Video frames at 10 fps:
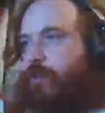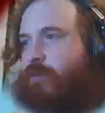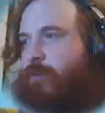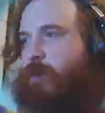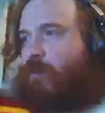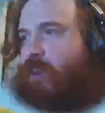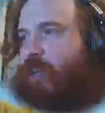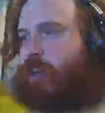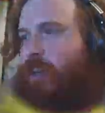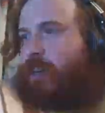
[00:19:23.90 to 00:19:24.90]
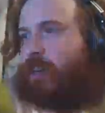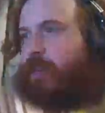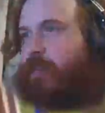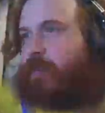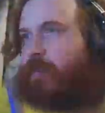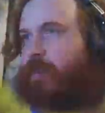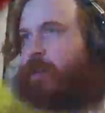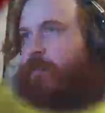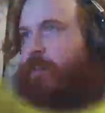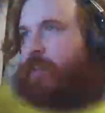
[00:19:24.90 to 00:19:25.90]
From over here? No,
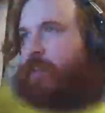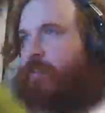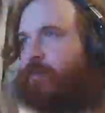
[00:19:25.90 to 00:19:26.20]
not really.